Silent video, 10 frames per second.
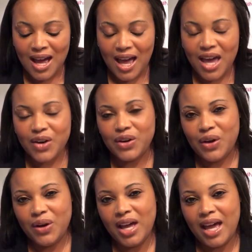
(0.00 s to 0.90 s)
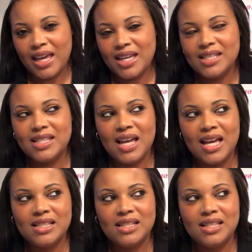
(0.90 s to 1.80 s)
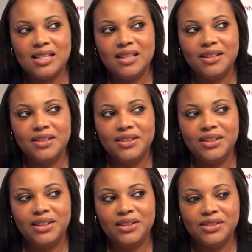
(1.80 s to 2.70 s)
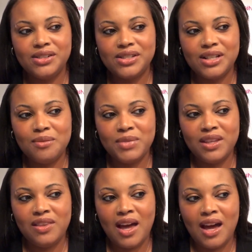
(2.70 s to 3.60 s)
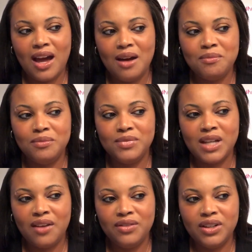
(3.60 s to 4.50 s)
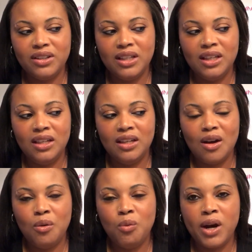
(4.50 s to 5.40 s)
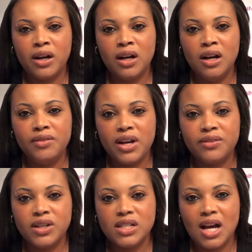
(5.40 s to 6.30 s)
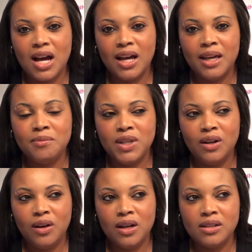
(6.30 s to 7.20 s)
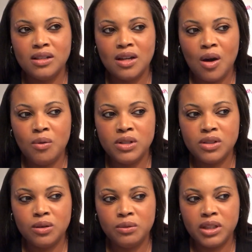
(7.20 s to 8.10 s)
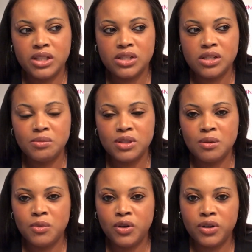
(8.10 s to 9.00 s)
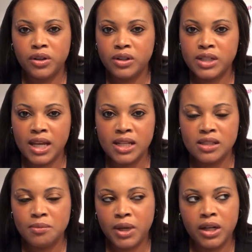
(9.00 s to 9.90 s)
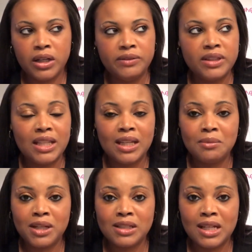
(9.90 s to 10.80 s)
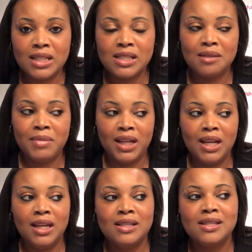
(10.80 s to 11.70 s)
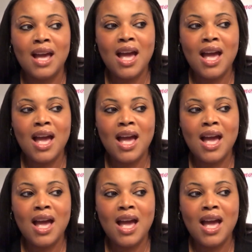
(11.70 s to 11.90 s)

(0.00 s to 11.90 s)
I don't know, I guess that's, you know, just something that I'm definitely aware of every time, you know, I go into a relationship with someone or dating somebody or even thinking about dating somebody, is,